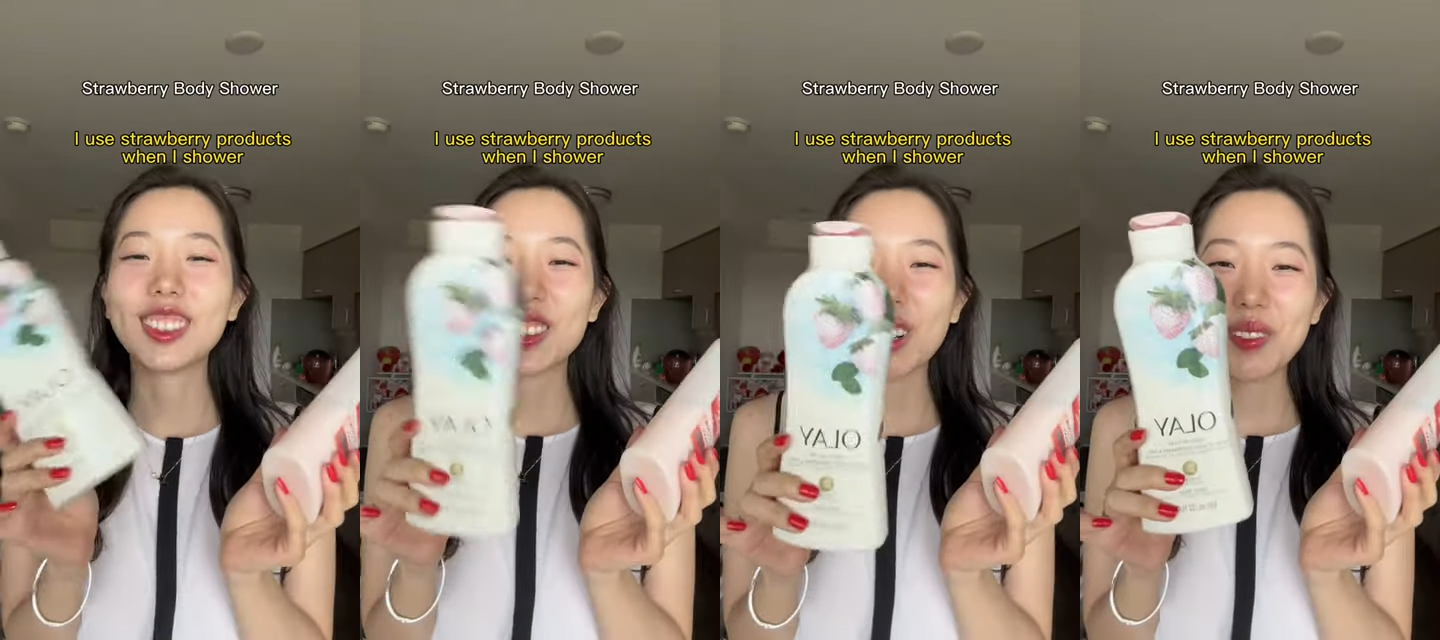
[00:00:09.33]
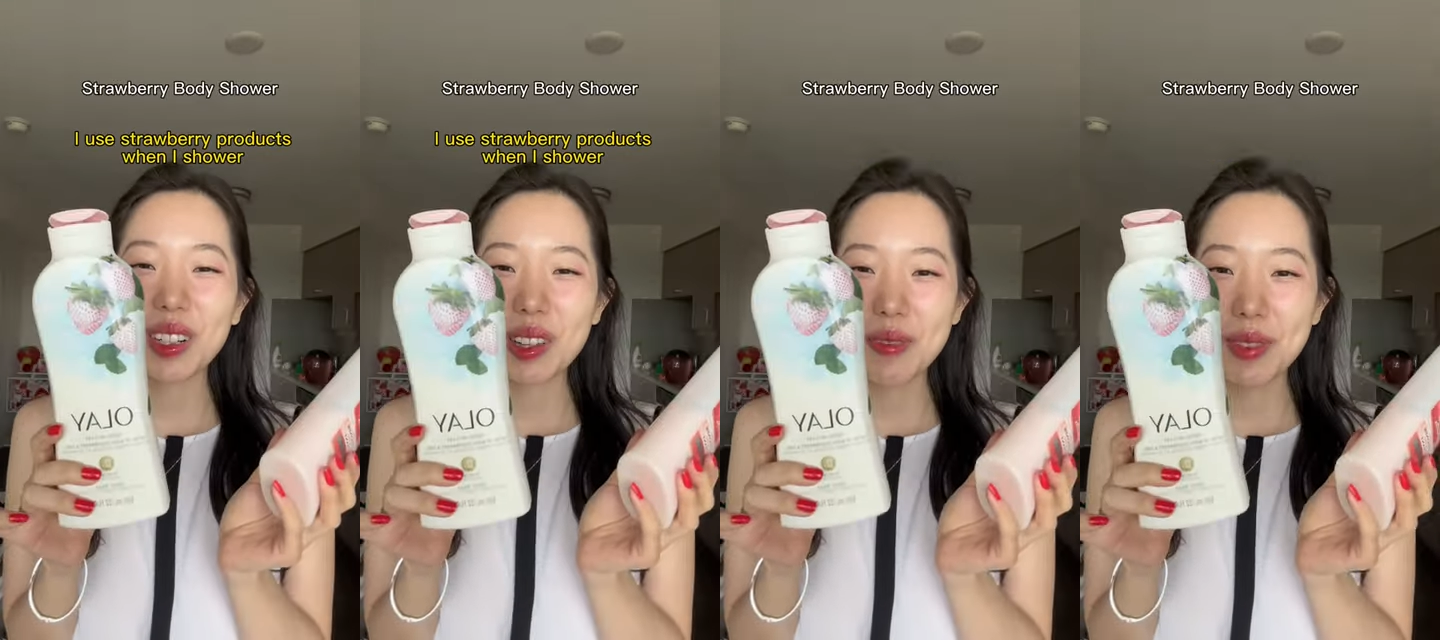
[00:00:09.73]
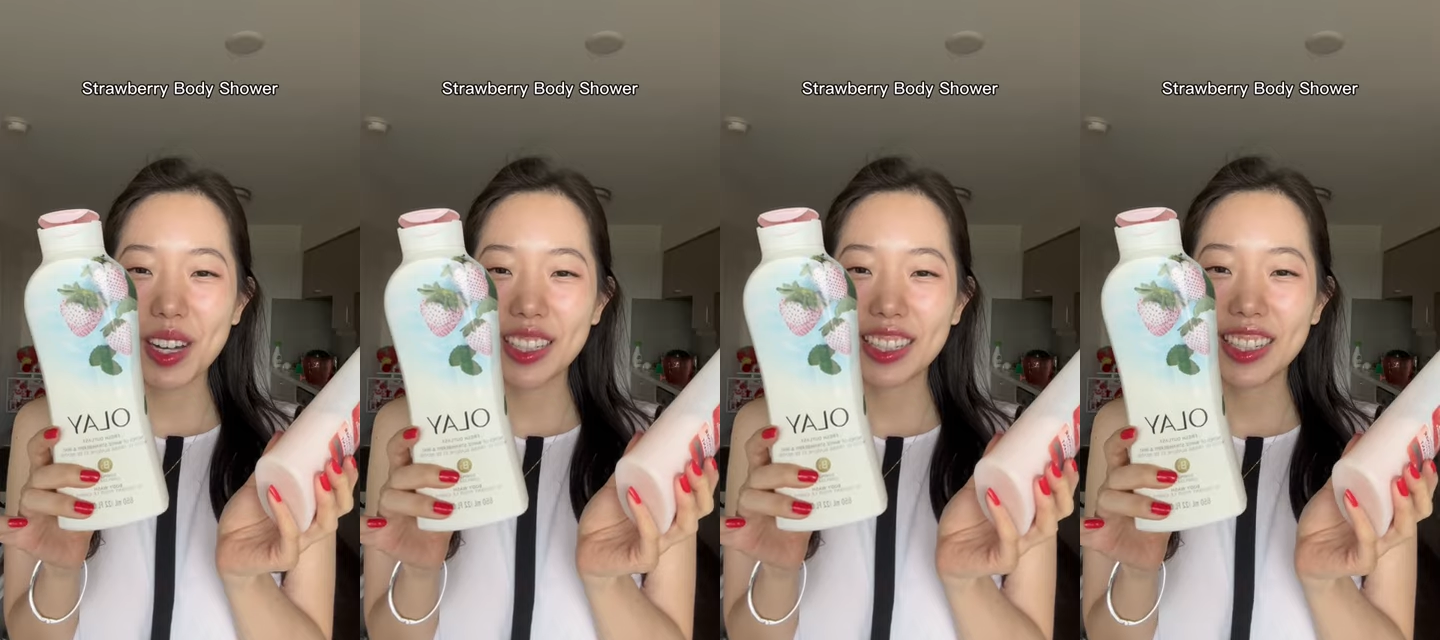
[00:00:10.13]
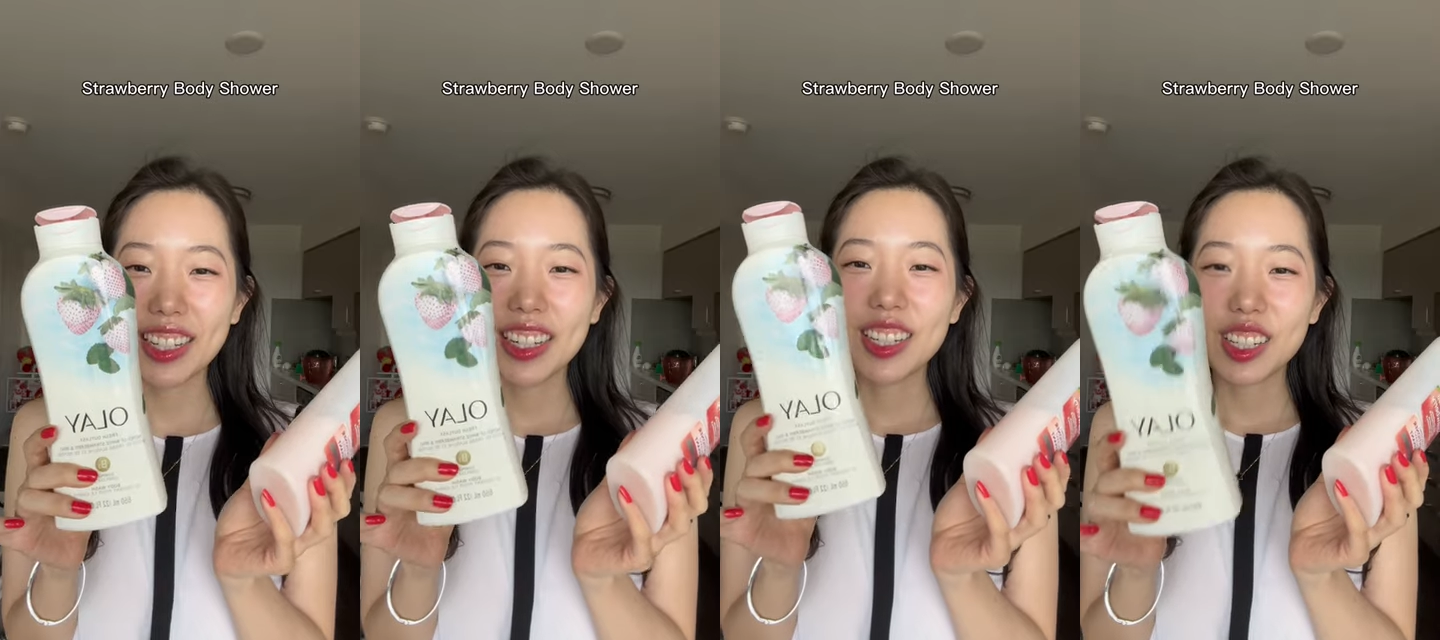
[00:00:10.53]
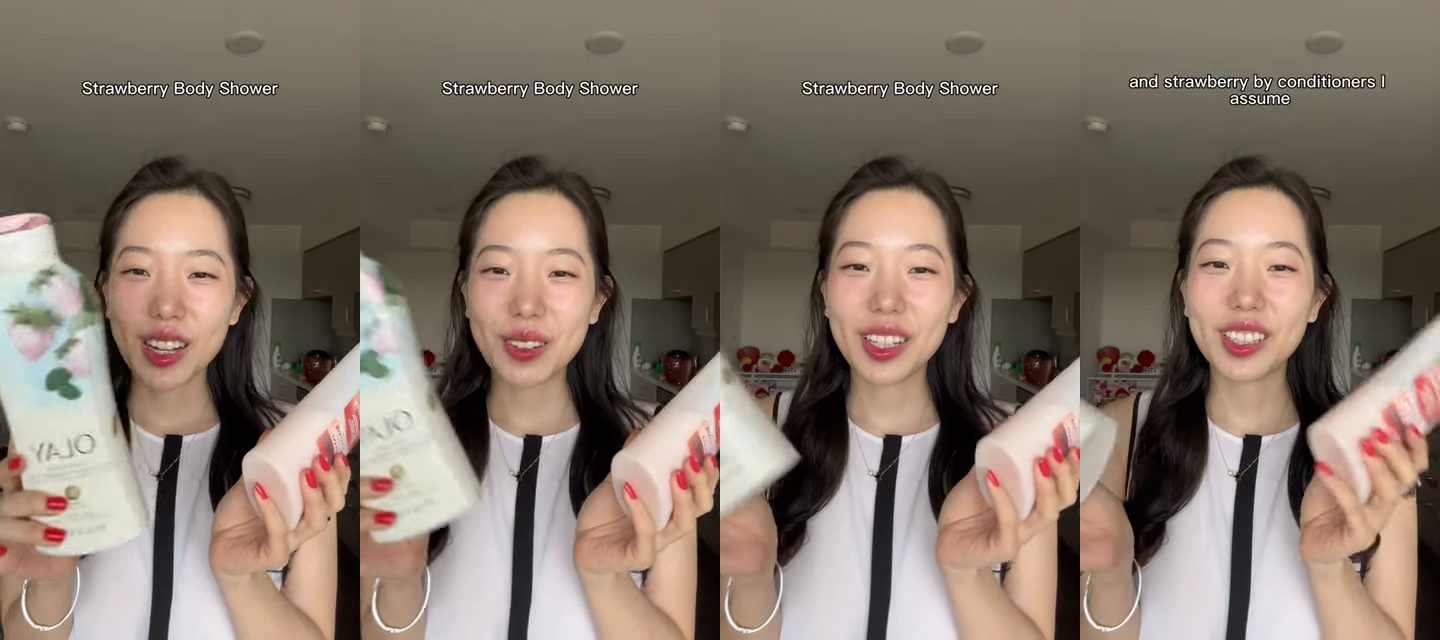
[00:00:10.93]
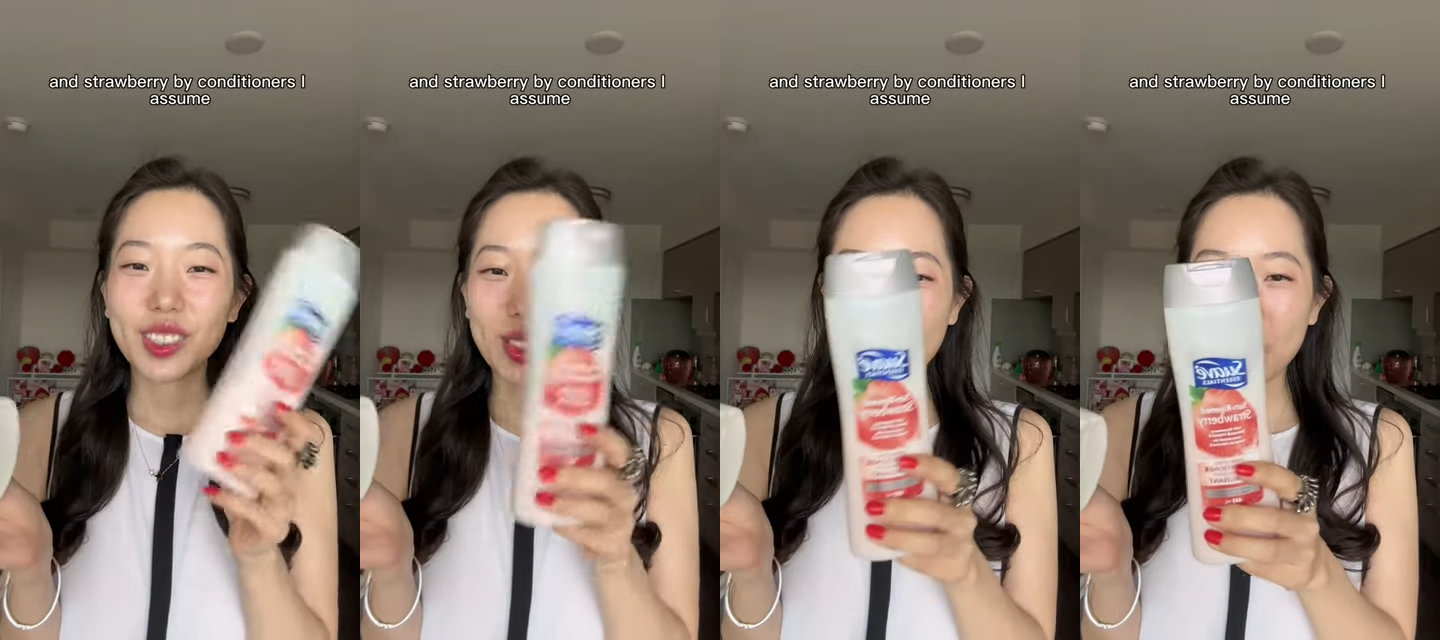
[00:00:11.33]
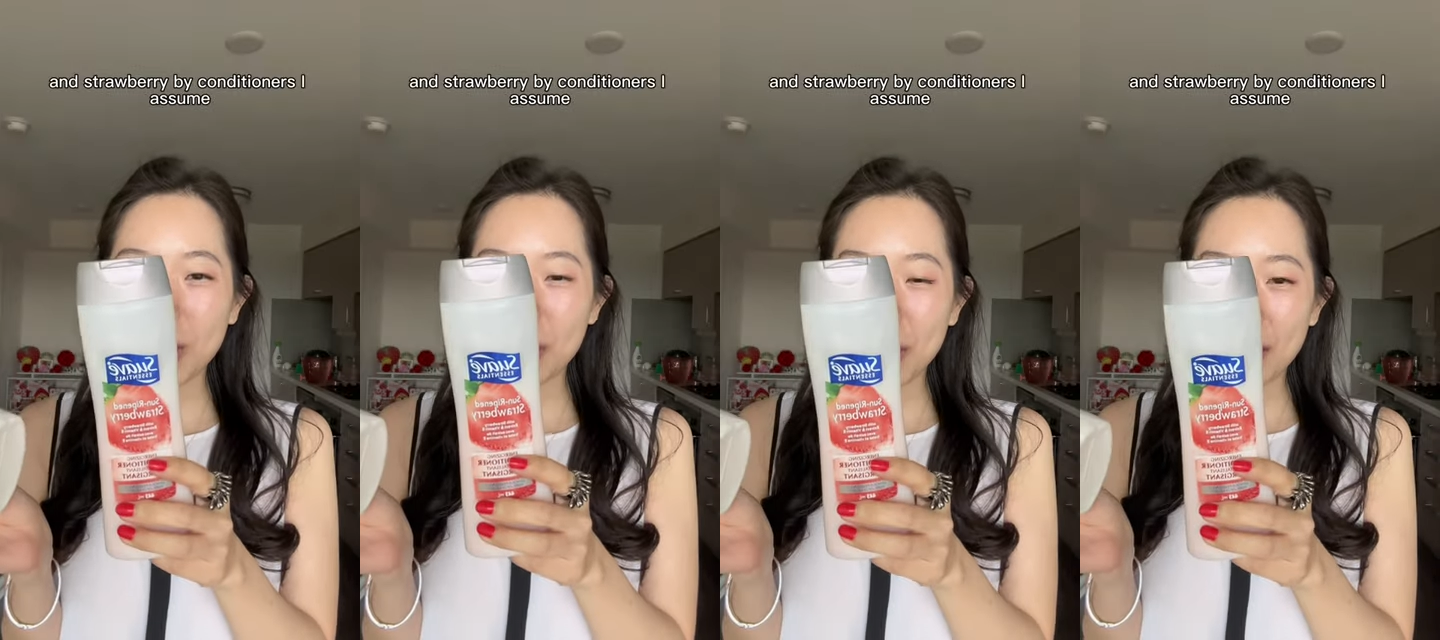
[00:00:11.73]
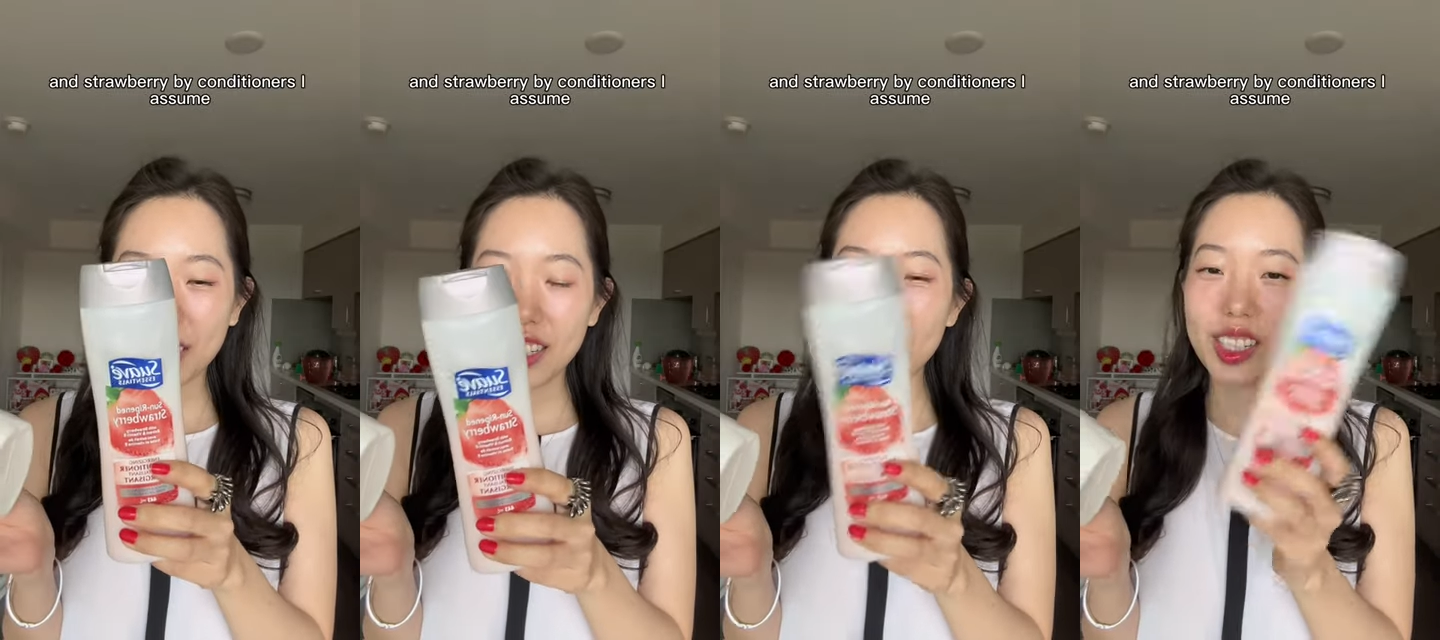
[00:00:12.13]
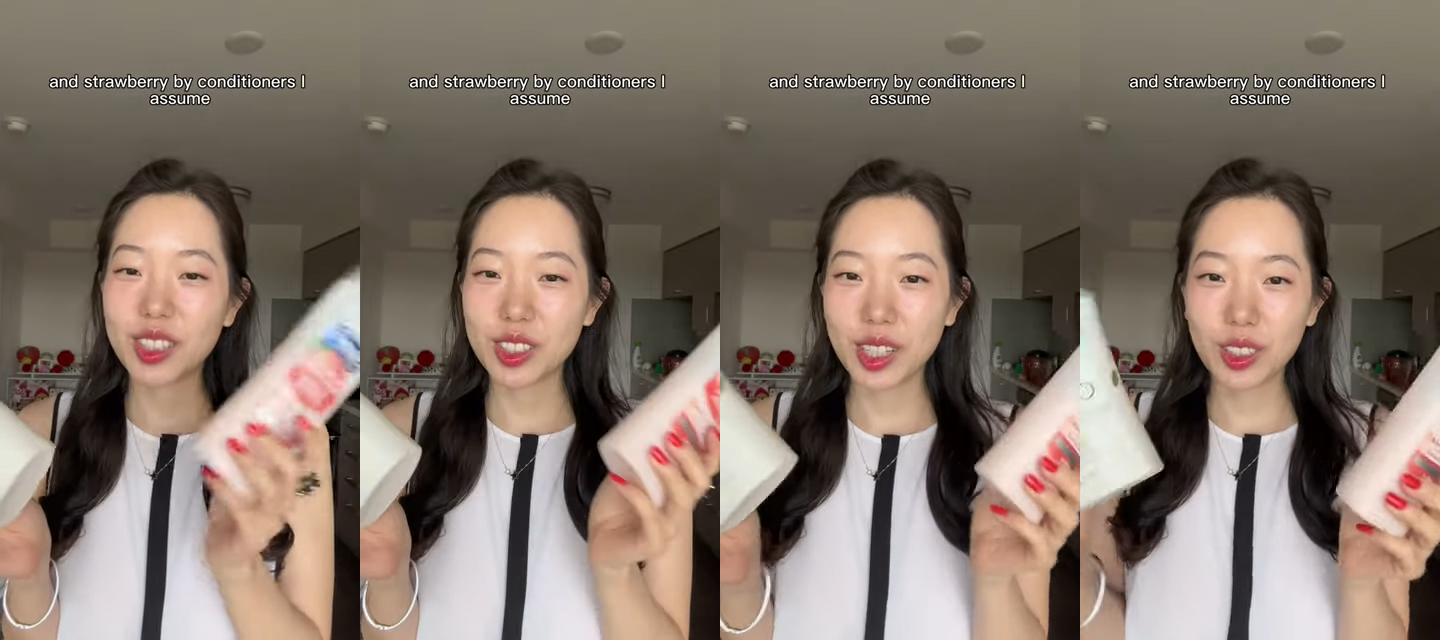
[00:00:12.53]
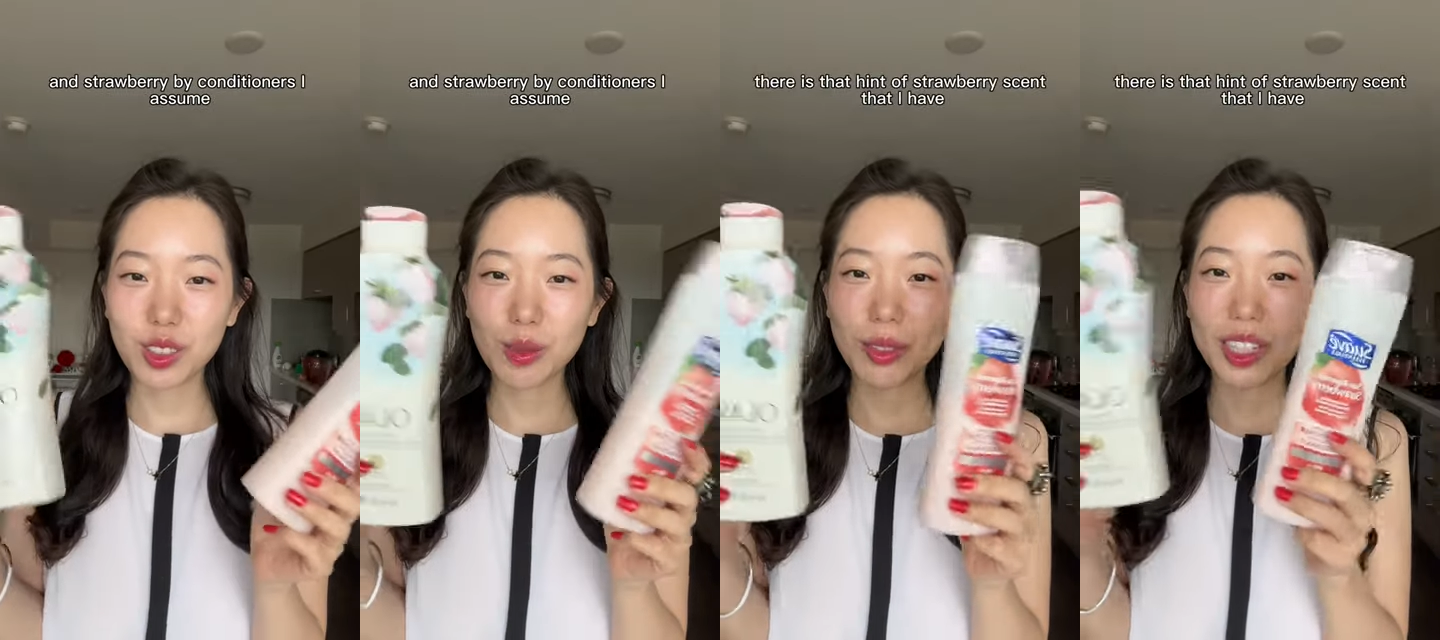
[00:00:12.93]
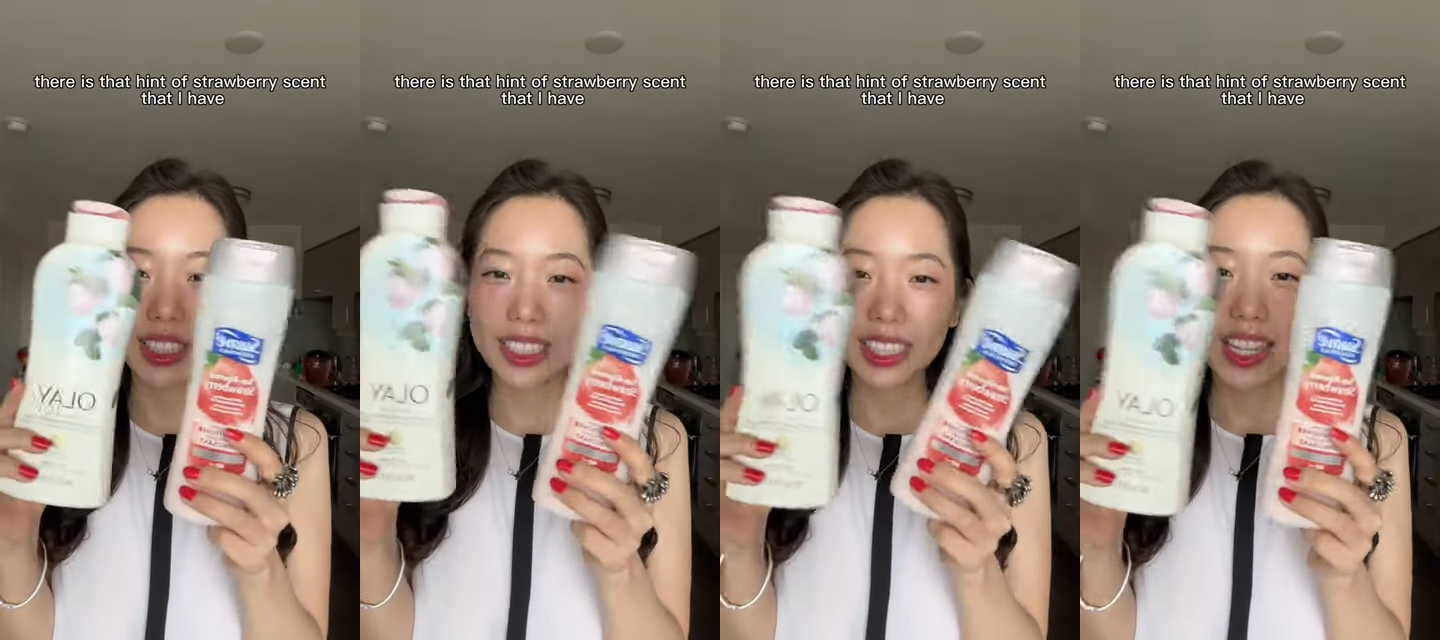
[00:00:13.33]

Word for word: strawberry body shower and strawberry body conditioner, so I assume there is